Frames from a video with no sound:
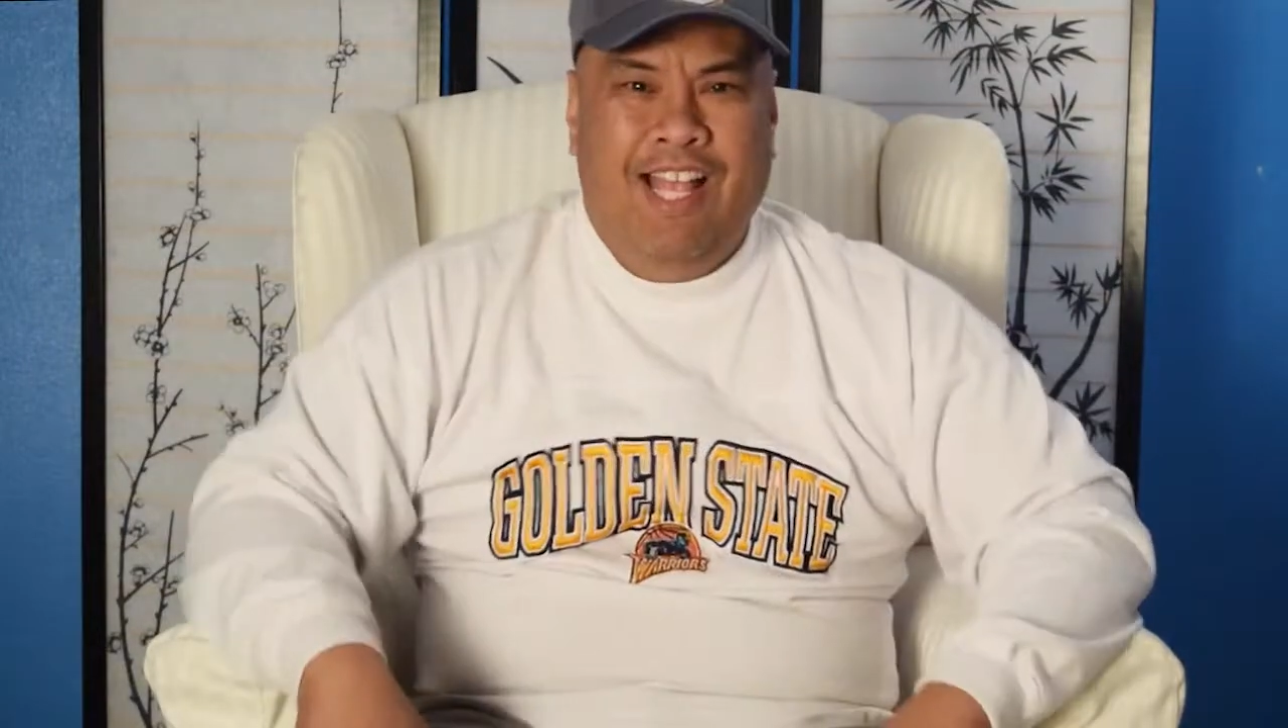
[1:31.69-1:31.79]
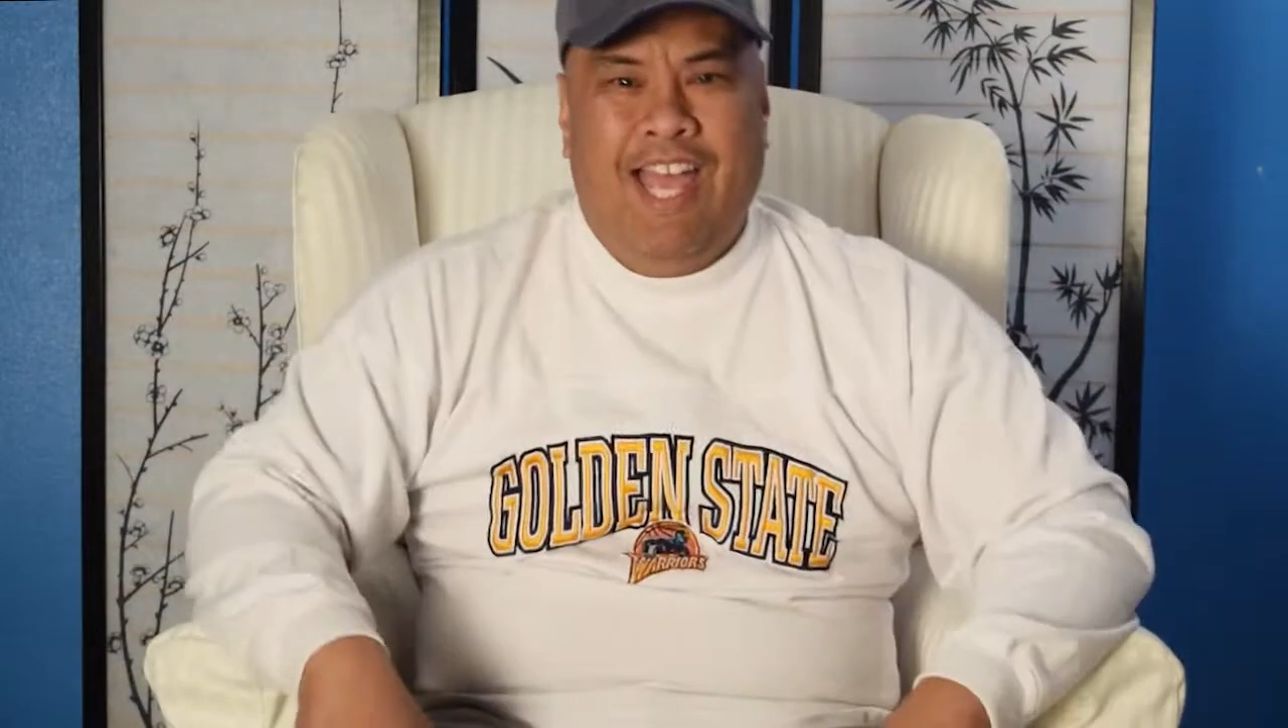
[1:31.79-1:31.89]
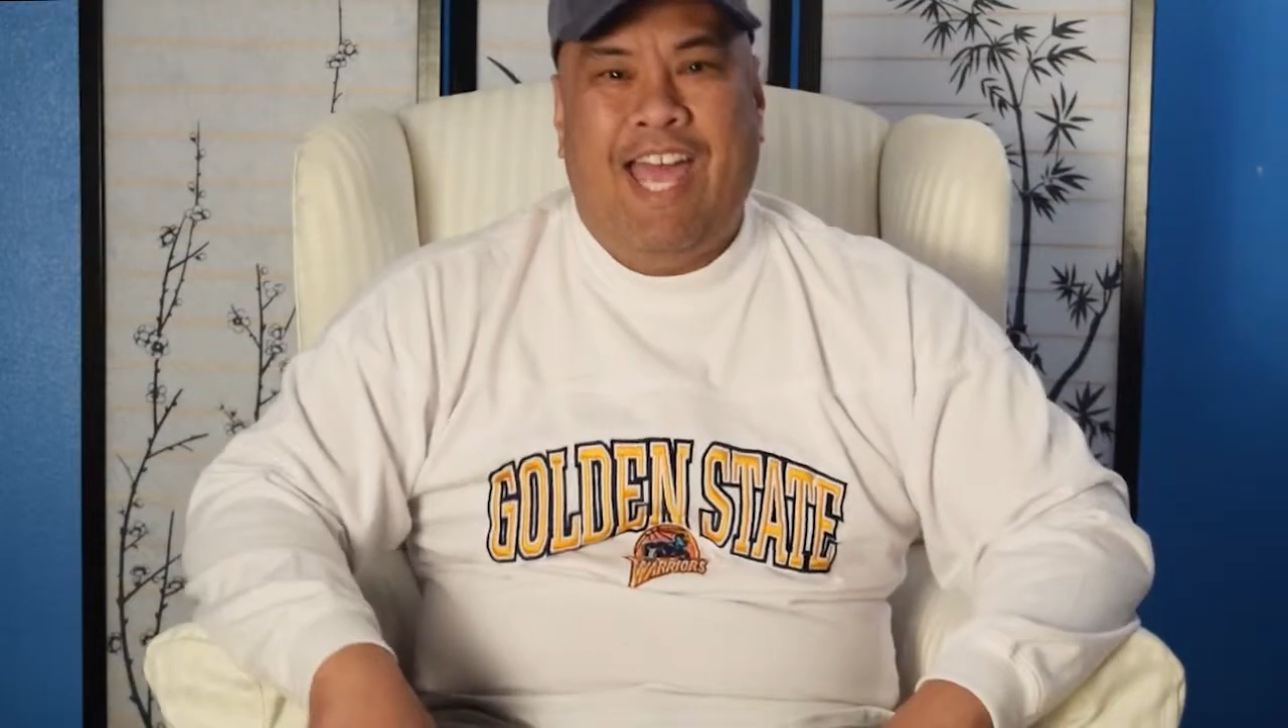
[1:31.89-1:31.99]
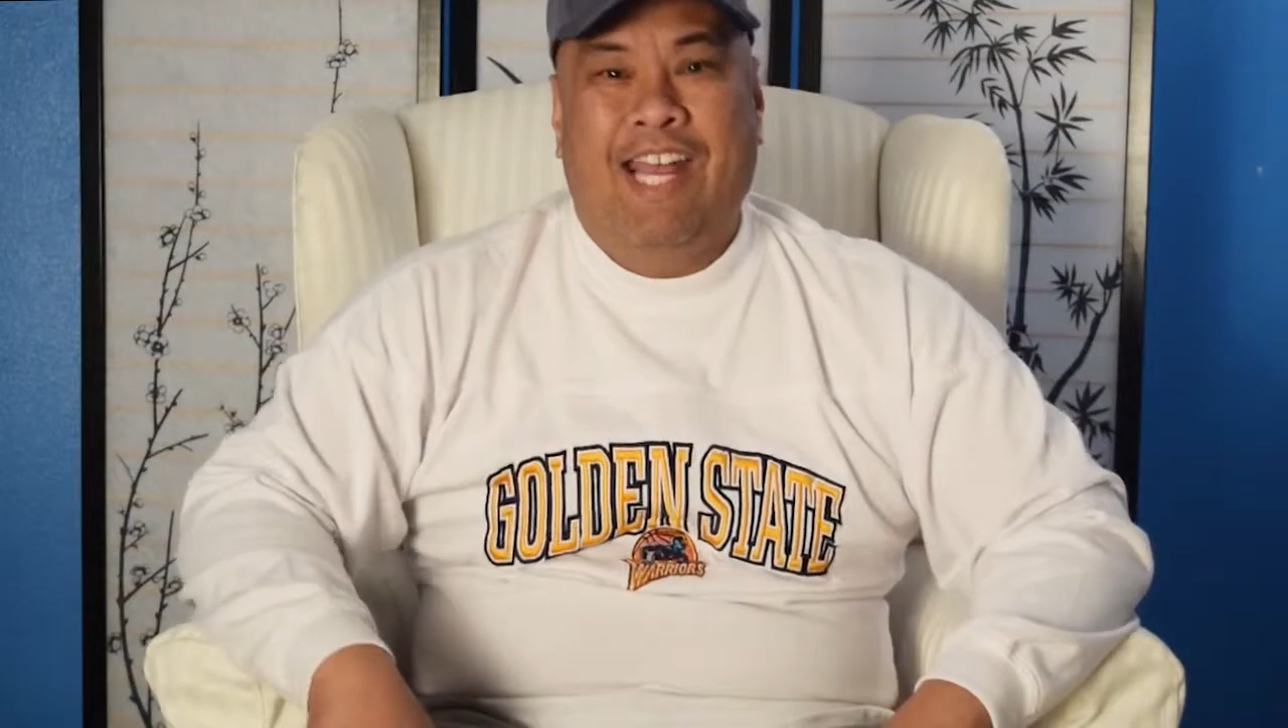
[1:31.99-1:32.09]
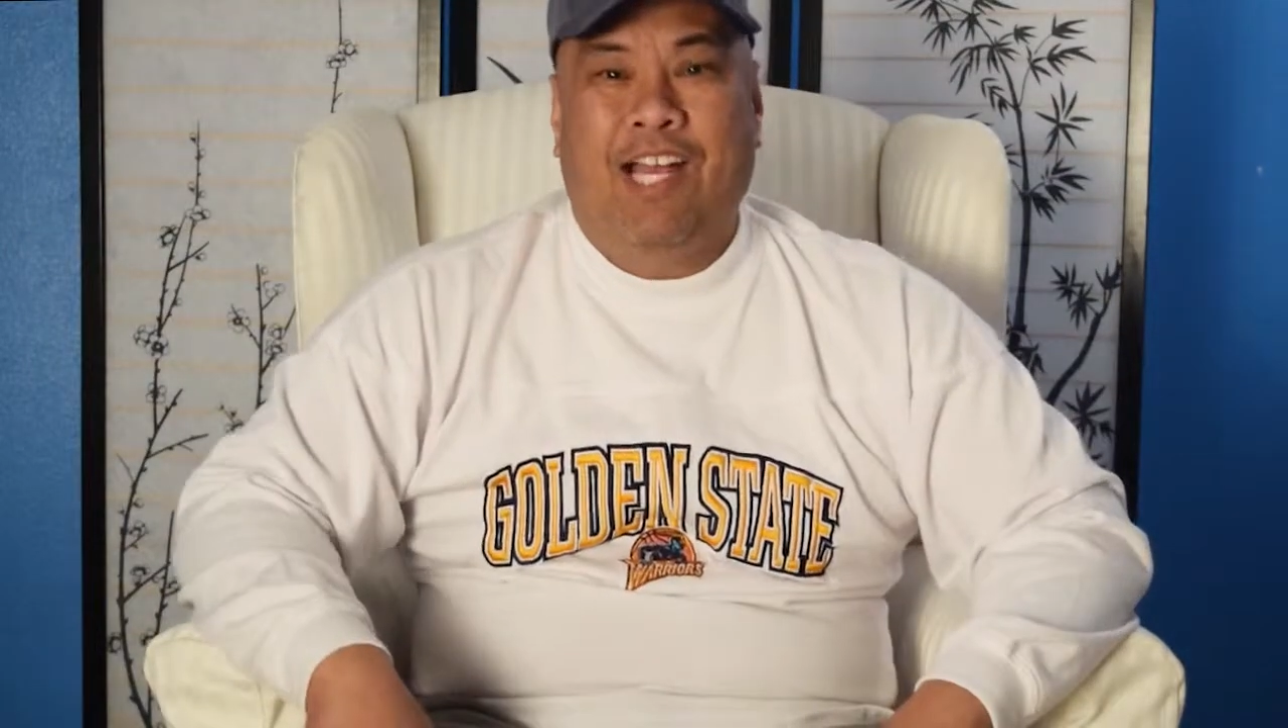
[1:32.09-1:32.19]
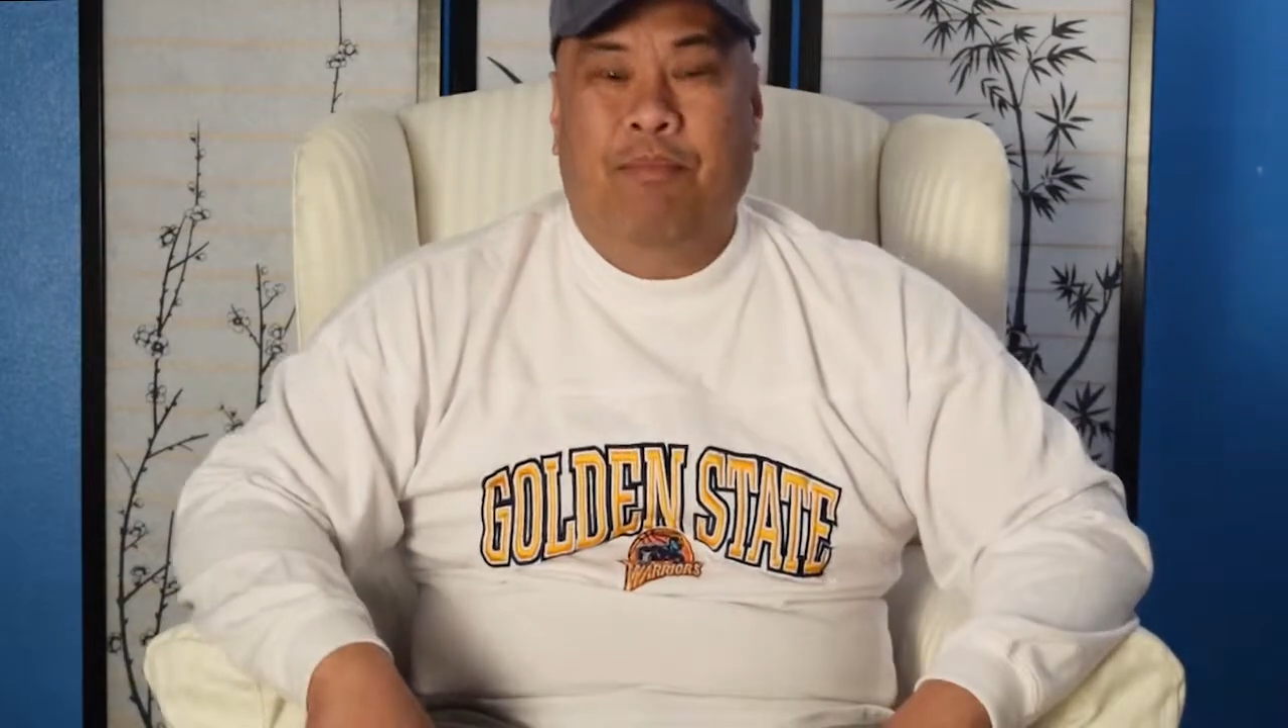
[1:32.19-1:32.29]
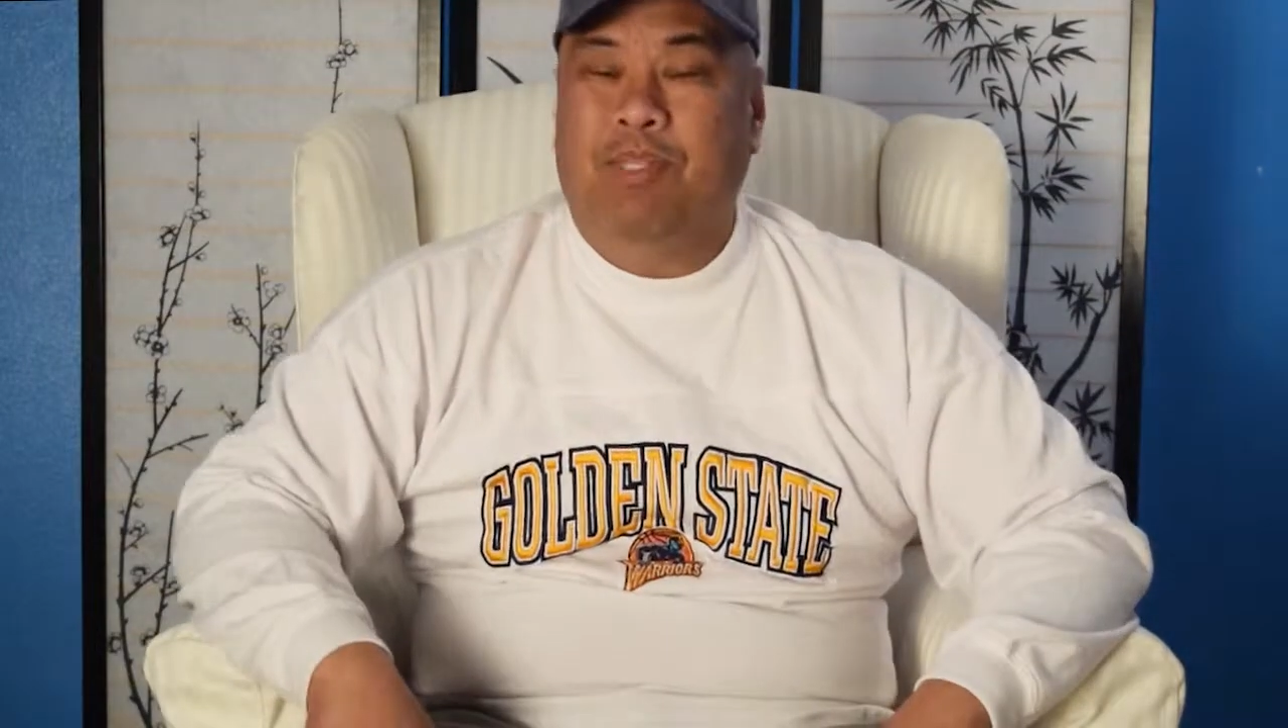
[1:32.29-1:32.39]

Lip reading: and